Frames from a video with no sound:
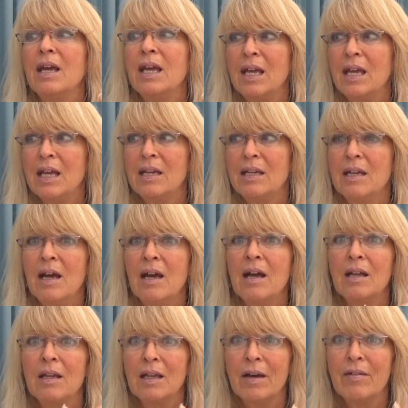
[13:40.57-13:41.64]
in
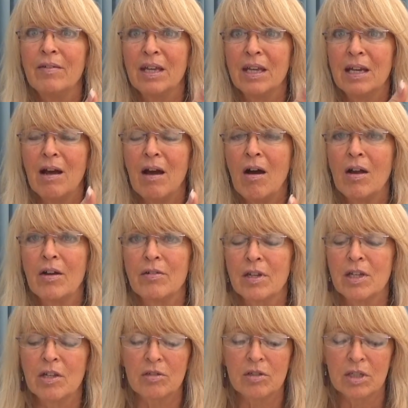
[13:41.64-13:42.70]
loving and
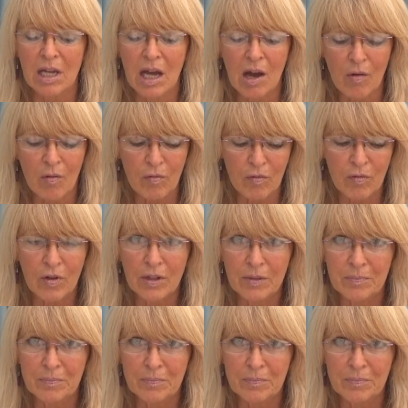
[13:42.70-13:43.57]
honoring yourself.